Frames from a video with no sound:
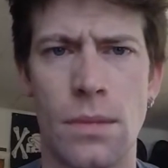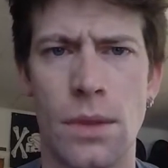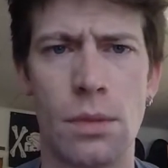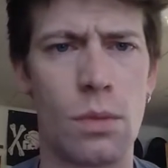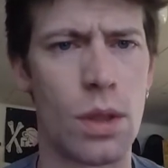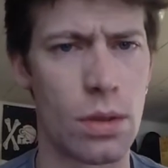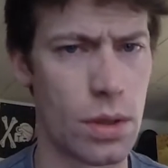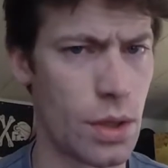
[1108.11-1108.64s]

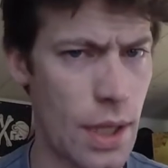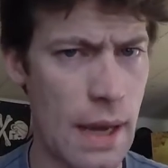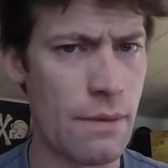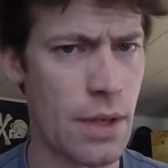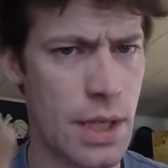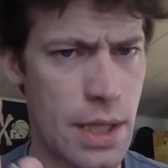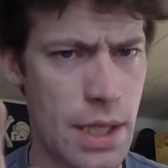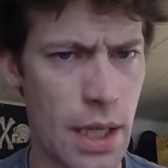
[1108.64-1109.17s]
And well, you
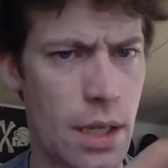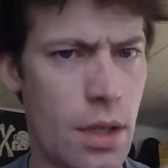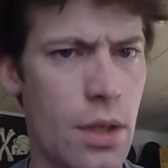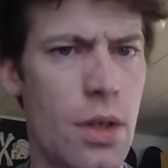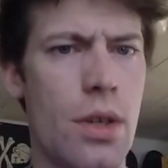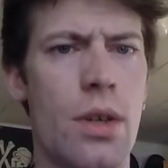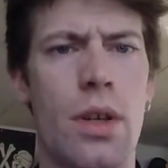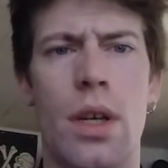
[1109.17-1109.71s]
have to stick to
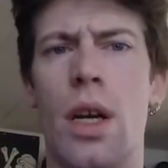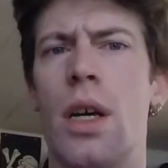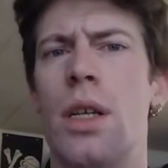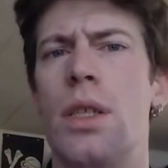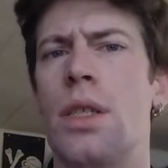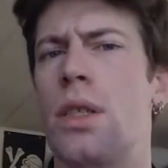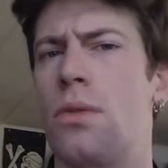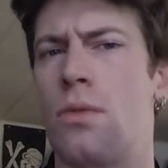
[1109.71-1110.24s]
your
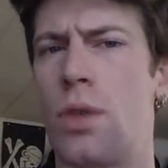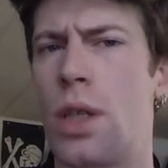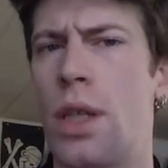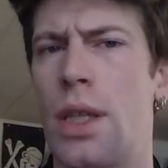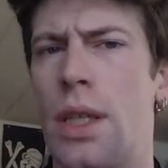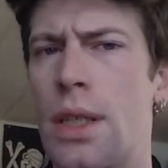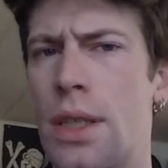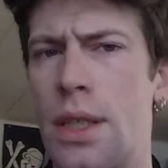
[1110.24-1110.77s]
guns.
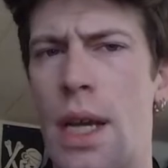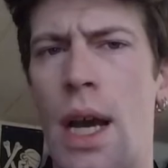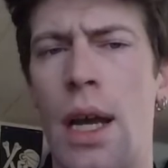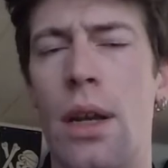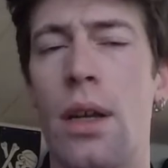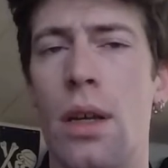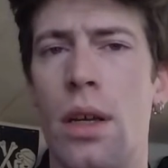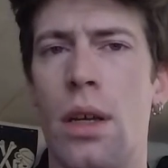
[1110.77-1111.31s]
Really, it's
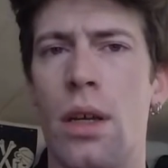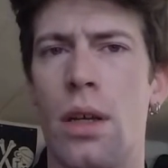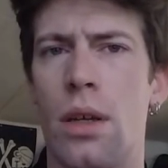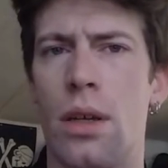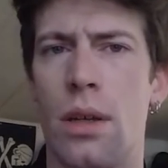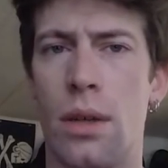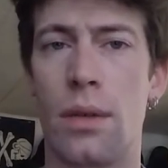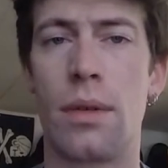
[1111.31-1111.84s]
not.
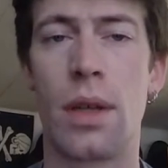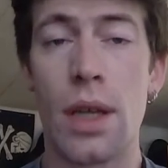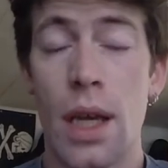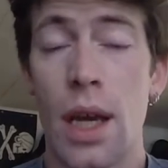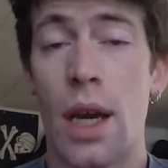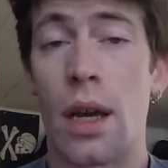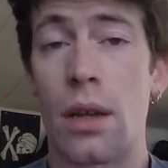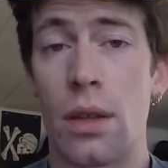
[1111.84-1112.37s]

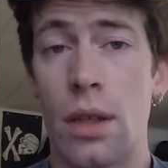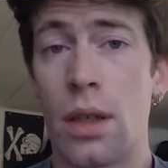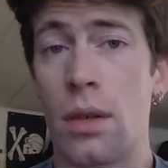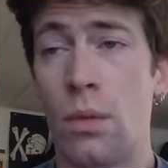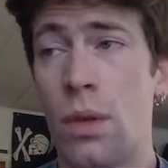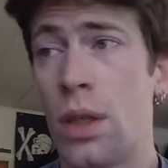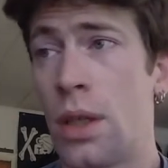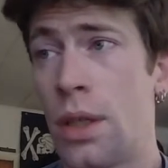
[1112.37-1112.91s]
Yeah, you
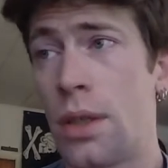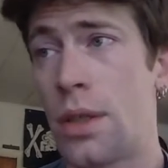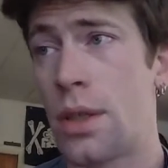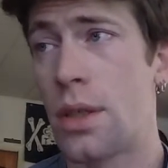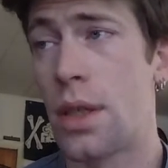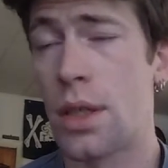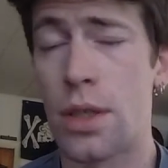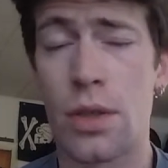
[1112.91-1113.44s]
know what?
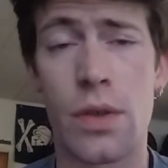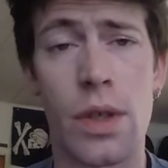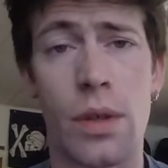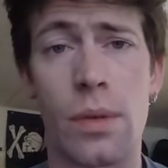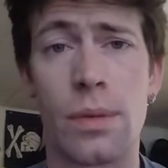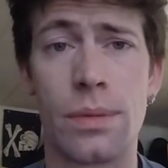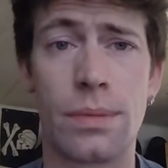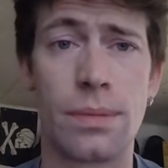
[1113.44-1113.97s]
It's it's
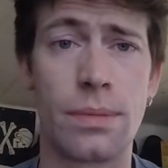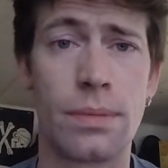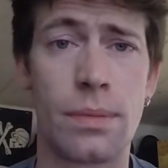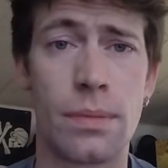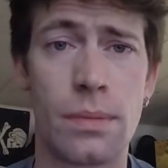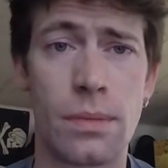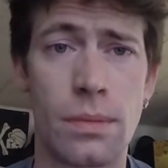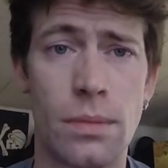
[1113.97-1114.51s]
true.
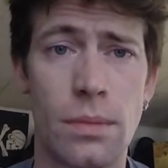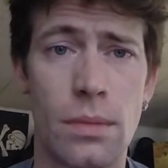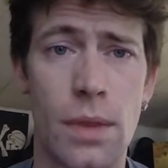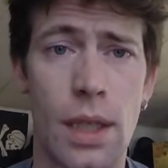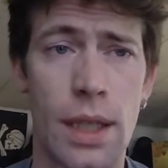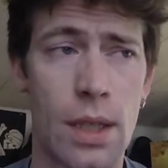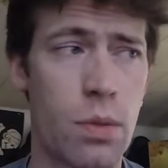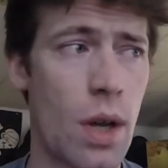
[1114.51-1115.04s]

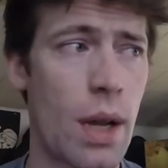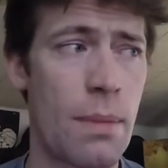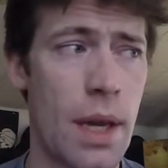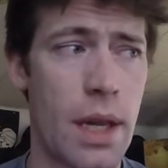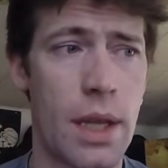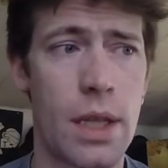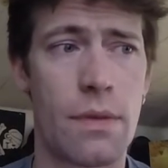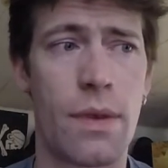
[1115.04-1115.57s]
And that's why I'm
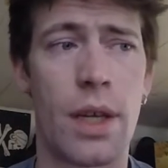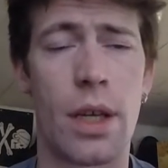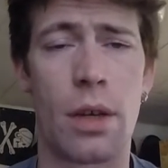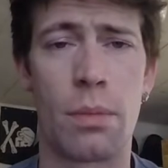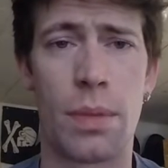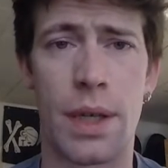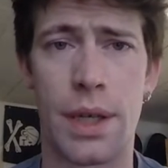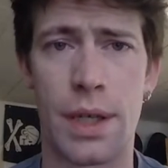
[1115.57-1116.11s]
making this
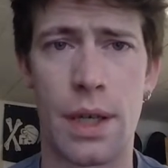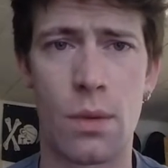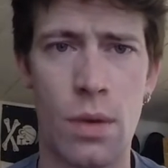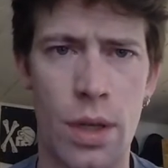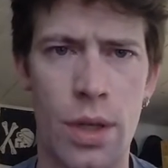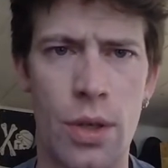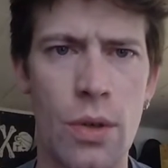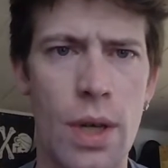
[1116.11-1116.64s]
video because I
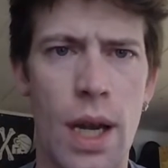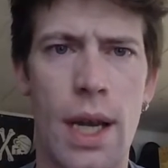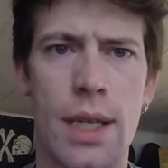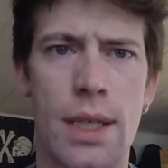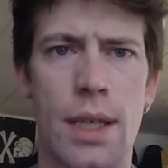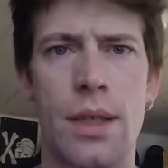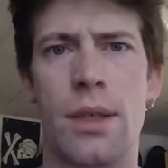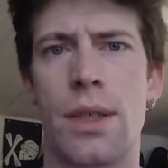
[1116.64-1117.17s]
want you
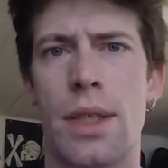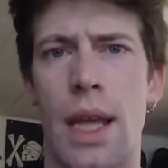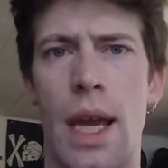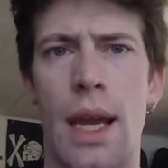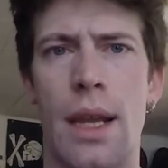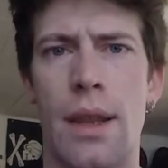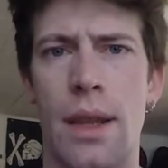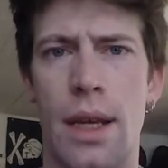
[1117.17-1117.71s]
guys to
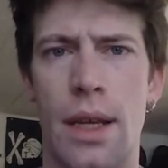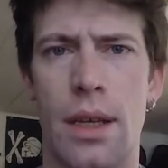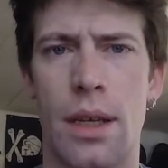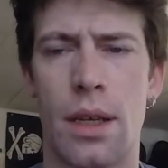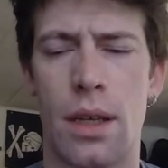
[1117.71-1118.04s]
understand that